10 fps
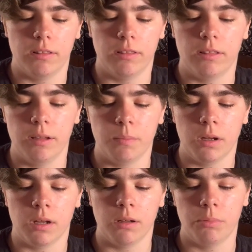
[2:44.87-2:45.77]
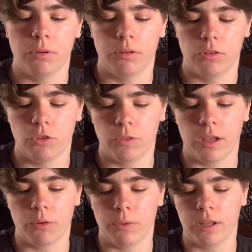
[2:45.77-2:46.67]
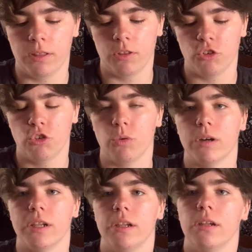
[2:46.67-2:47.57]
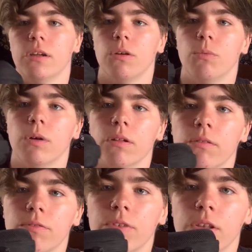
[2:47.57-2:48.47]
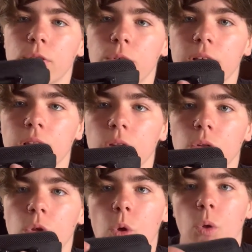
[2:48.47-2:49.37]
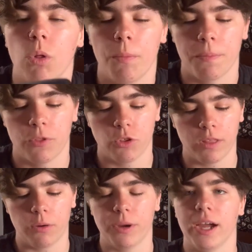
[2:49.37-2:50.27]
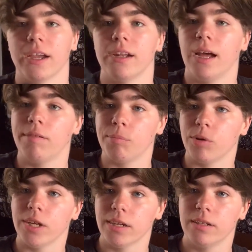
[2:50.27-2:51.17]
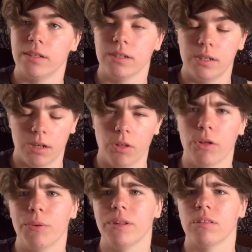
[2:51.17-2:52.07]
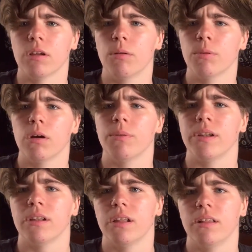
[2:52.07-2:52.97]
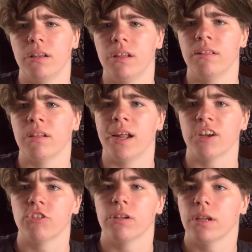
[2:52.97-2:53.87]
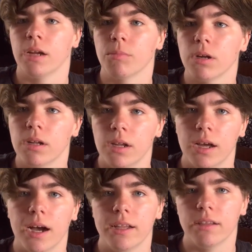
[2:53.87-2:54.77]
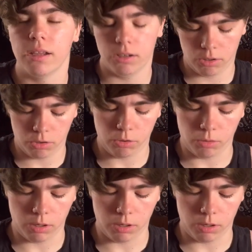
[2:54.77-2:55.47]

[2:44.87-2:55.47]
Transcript: zip up so that way the shorty will fit through that little hole, so that way I can have it protected. Although it is a GoPro and it is an action camera, I tend to